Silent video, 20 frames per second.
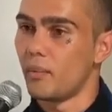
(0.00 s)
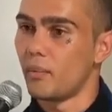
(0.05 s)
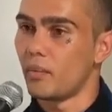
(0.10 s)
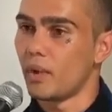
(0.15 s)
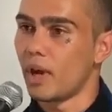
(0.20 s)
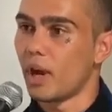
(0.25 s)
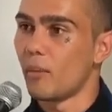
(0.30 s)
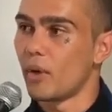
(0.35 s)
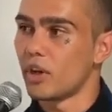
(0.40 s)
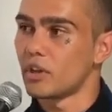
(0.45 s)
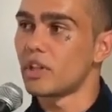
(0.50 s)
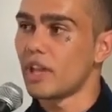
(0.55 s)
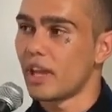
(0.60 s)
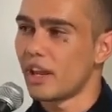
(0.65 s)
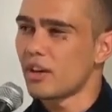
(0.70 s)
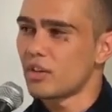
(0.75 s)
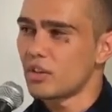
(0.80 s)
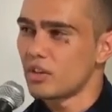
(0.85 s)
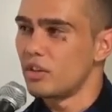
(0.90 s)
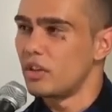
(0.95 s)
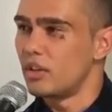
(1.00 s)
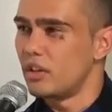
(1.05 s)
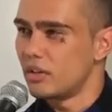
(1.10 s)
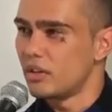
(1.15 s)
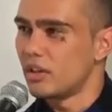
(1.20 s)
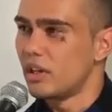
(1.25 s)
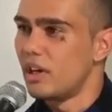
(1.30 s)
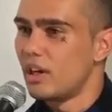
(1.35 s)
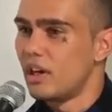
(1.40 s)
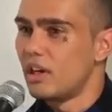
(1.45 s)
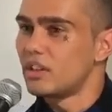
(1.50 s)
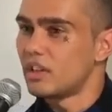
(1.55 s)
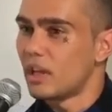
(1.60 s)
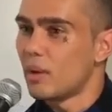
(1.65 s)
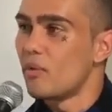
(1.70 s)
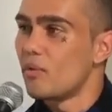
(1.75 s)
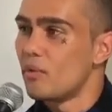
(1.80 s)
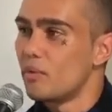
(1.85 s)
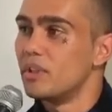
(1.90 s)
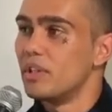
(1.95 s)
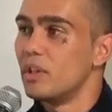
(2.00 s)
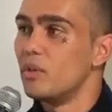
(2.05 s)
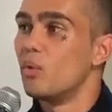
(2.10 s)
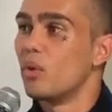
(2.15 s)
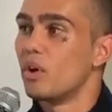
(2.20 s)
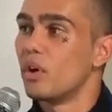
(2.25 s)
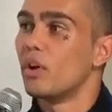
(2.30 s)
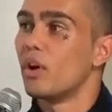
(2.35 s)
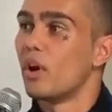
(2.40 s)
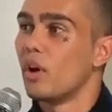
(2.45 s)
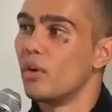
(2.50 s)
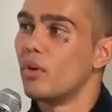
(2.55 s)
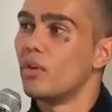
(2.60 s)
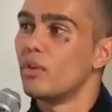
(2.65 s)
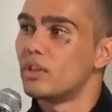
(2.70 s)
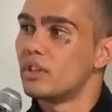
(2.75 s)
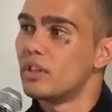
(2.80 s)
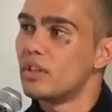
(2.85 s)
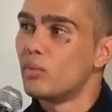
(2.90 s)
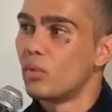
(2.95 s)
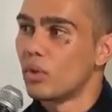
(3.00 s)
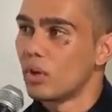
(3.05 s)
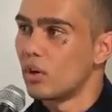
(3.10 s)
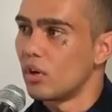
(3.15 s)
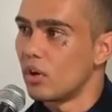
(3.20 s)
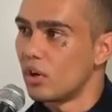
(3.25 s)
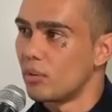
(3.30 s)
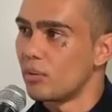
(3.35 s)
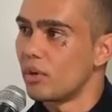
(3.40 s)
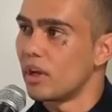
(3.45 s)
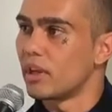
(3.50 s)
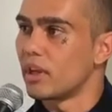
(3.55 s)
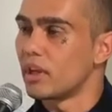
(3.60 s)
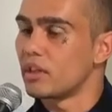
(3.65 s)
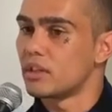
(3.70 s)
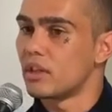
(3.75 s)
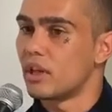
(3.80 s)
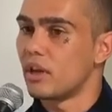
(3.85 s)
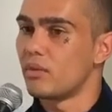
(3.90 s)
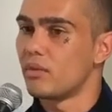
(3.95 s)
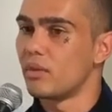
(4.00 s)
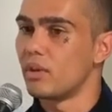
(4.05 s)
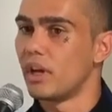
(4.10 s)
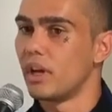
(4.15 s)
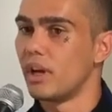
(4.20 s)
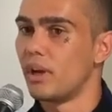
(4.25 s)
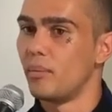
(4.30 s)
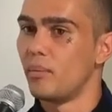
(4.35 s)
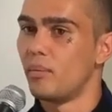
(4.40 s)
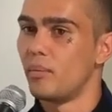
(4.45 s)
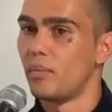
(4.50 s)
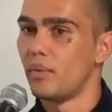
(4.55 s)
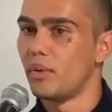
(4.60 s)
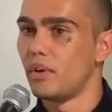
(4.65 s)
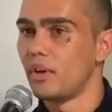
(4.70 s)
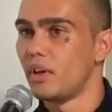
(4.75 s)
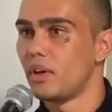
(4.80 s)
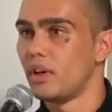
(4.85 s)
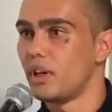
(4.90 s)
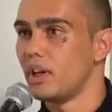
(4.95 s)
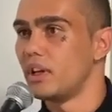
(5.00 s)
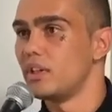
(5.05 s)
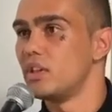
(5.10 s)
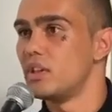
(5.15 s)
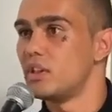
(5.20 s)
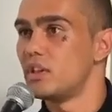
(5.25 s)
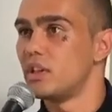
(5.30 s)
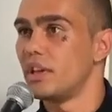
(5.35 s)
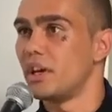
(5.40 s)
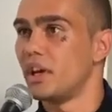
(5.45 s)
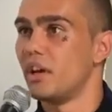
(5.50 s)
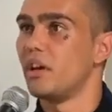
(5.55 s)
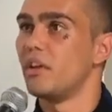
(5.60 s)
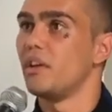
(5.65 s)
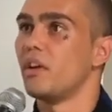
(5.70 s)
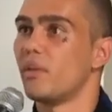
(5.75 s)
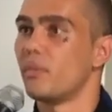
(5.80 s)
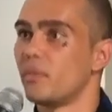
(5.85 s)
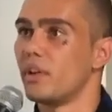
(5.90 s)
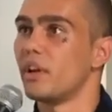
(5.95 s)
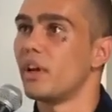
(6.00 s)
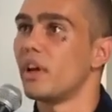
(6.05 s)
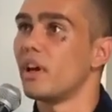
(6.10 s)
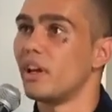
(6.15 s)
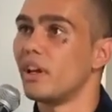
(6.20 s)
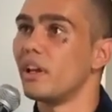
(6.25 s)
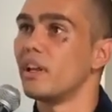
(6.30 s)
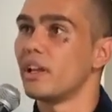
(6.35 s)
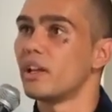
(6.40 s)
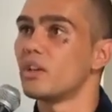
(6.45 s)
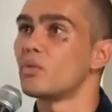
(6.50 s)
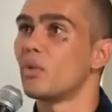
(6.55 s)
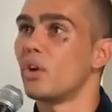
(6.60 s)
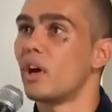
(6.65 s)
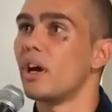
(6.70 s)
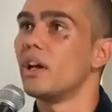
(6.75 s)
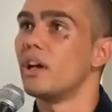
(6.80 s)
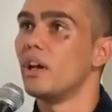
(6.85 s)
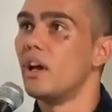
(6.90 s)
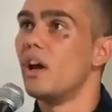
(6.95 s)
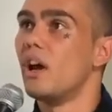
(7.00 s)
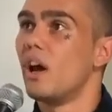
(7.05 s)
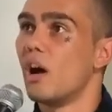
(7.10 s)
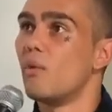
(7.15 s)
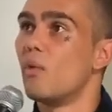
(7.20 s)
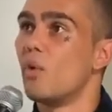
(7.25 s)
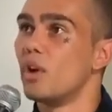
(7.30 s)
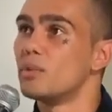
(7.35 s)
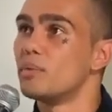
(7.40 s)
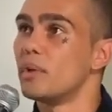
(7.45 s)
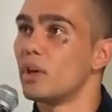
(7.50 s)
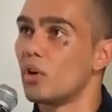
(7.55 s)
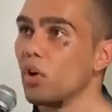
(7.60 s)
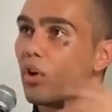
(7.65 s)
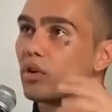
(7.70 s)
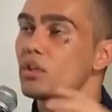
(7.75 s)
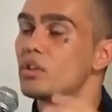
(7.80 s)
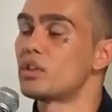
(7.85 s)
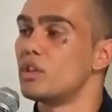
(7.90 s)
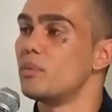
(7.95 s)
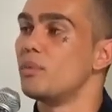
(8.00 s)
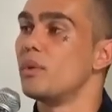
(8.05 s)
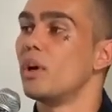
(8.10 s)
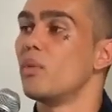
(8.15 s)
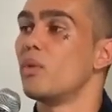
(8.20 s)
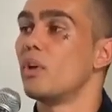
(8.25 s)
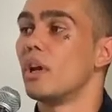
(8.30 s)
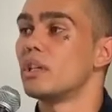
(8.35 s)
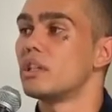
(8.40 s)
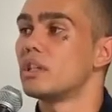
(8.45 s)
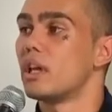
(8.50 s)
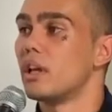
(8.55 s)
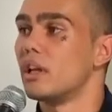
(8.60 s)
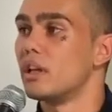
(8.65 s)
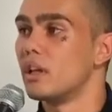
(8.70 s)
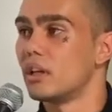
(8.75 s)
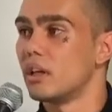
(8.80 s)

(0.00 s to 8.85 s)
much they actually, some of them did want to know, did want to learn about that stuff. And it's just, yeah, I think that's why I've always been conscious about what I say.